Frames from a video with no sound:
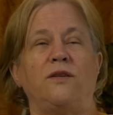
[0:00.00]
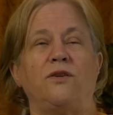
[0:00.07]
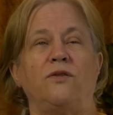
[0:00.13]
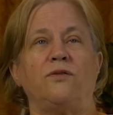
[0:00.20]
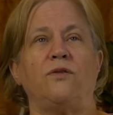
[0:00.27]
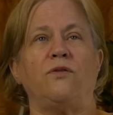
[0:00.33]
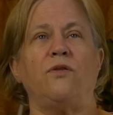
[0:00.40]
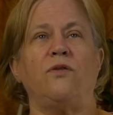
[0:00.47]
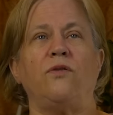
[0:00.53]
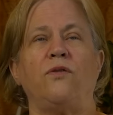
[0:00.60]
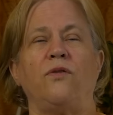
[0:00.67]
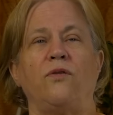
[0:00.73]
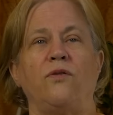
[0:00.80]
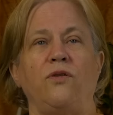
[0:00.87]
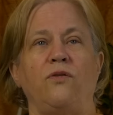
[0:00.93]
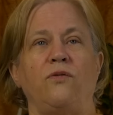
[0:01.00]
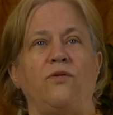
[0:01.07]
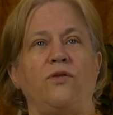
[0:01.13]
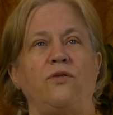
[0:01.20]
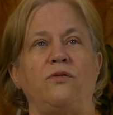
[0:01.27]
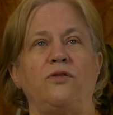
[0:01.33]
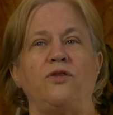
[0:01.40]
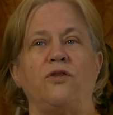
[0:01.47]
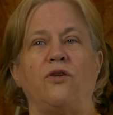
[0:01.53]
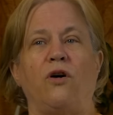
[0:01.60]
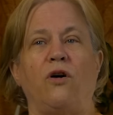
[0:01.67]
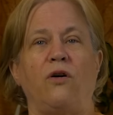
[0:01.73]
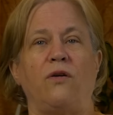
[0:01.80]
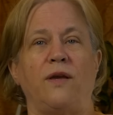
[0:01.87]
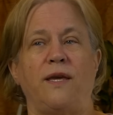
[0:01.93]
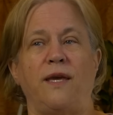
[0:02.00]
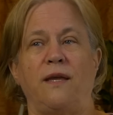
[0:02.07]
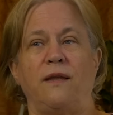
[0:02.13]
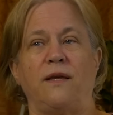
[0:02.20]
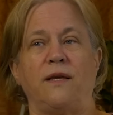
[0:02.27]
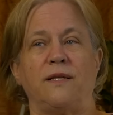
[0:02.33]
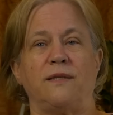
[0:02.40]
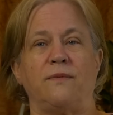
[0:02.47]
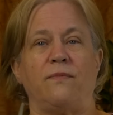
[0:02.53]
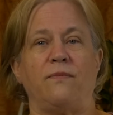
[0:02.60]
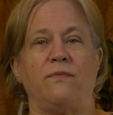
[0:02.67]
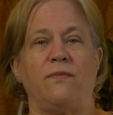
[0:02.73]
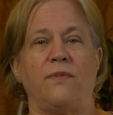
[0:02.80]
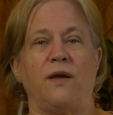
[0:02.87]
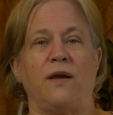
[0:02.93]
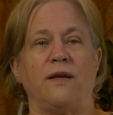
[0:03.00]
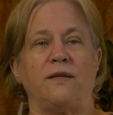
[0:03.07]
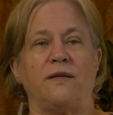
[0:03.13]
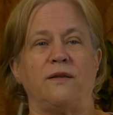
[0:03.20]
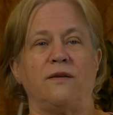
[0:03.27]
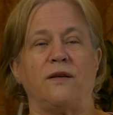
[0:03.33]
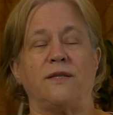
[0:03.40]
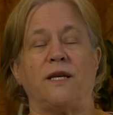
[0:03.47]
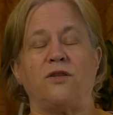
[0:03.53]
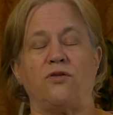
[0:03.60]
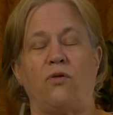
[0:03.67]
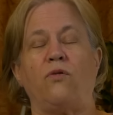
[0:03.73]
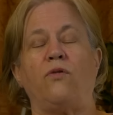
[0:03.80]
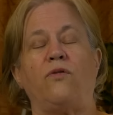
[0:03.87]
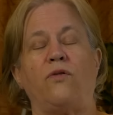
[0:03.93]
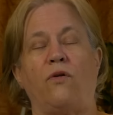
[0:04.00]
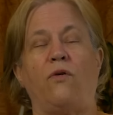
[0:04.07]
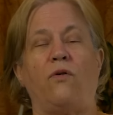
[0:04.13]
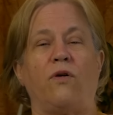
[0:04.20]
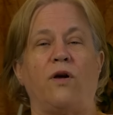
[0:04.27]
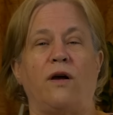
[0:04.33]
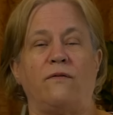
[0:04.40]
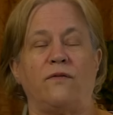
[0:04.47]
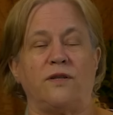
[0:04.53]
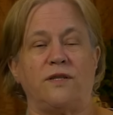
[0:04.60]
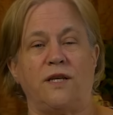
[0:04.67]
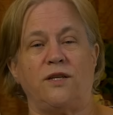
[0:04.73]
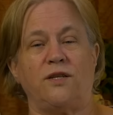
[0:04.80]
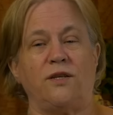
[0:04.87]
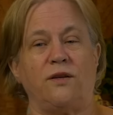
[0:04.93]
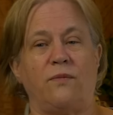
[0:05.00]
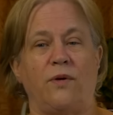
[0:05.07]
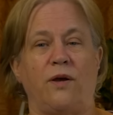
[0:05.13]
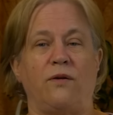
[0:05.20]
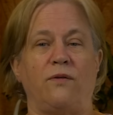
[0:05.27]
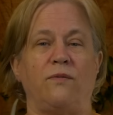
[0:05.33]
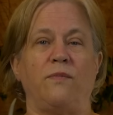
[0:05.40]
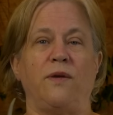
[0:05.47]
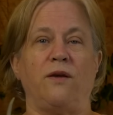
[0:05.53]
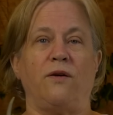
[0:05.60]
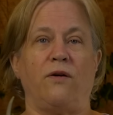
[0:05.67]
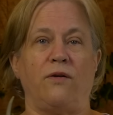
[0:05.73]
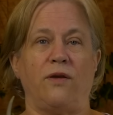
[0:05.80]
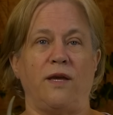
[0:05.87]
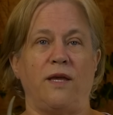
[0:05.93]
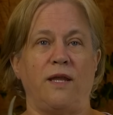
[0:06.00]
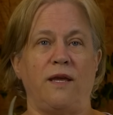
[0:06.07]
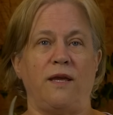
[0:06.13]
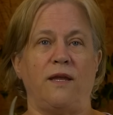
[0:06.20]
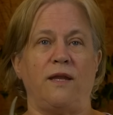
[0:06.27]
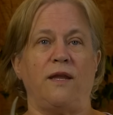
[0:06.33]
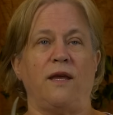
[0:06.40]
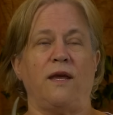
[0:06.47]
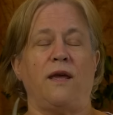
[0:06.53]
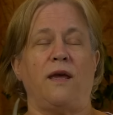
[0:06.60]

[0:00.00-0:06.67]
She goes, oh, no, no, no, you, you should call again because I, cause I told her the whole conversation about me calling it in.